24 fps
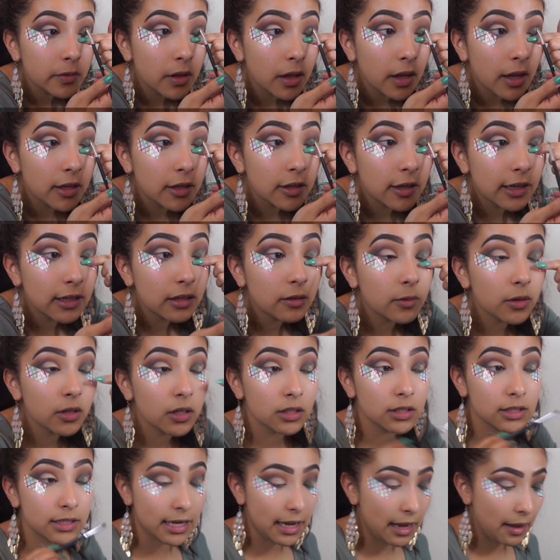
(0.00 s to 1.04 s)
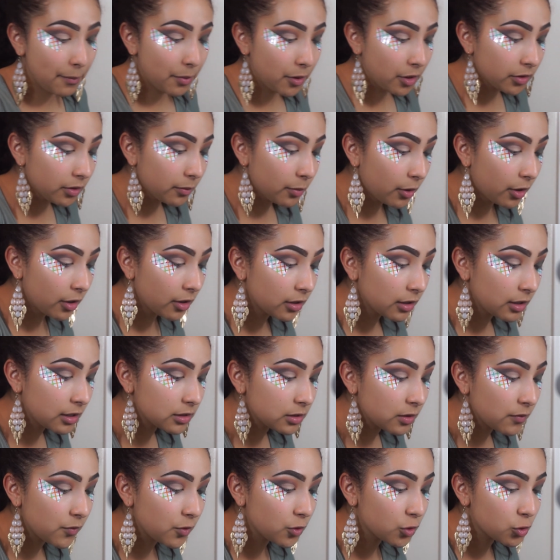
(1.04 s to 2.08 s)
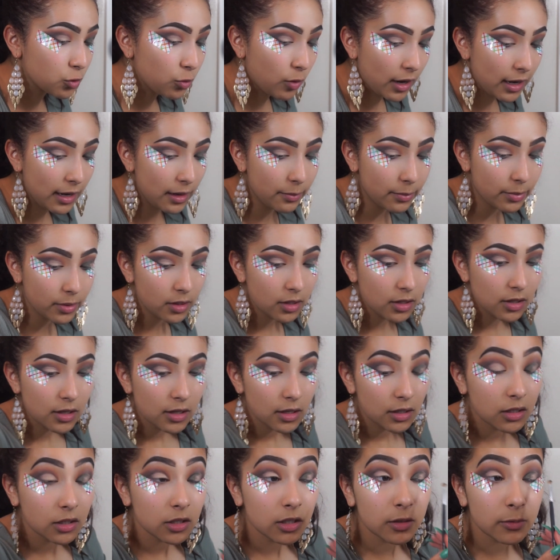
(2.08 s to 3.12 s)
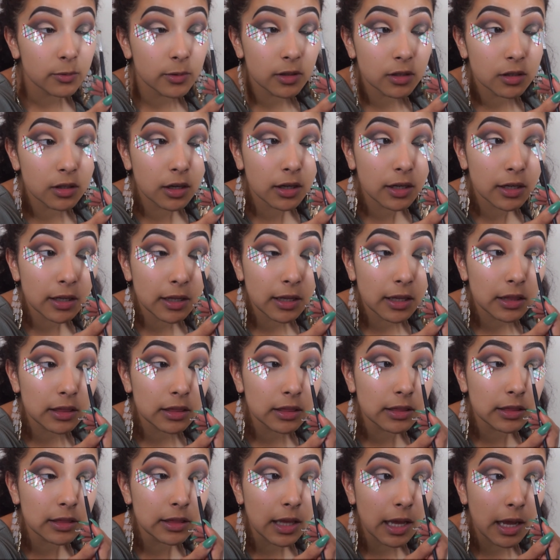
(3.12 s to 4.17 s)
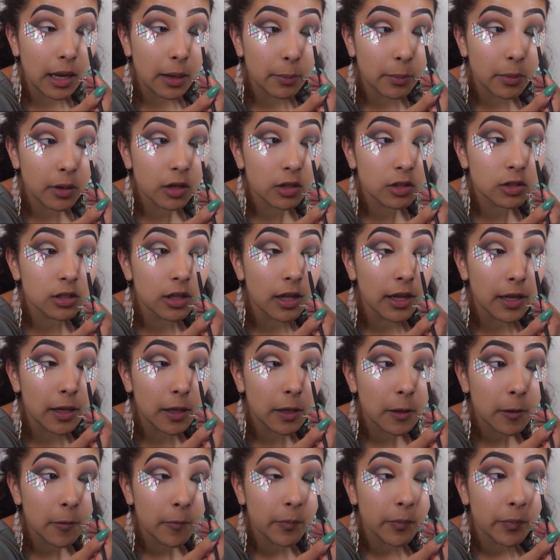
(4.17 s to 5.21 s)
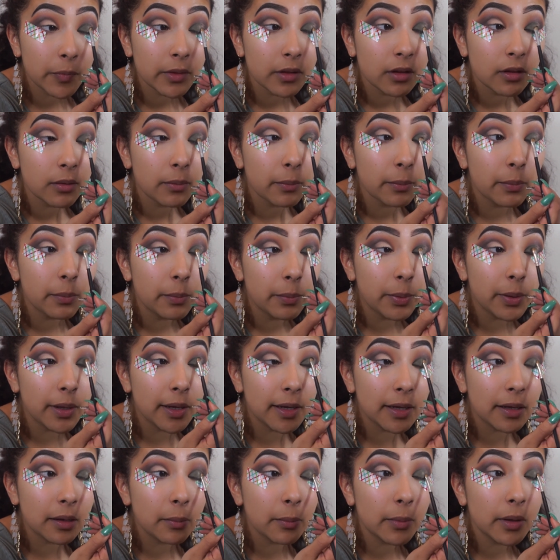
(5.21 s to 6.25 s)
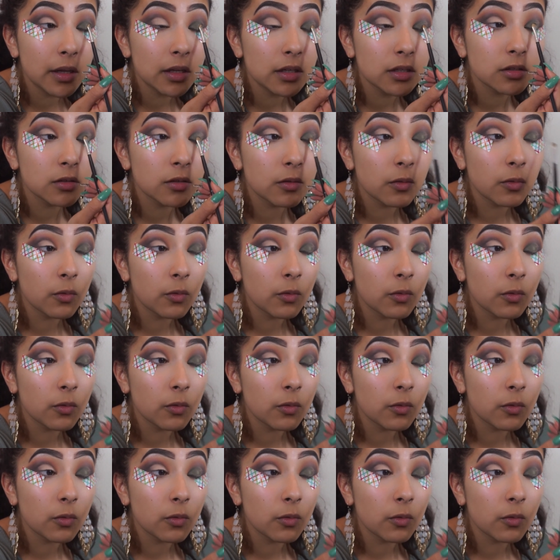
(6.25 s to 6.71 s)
And you kind of want to tap on the product, because if you swipe, you're really not going to get that much like pigment.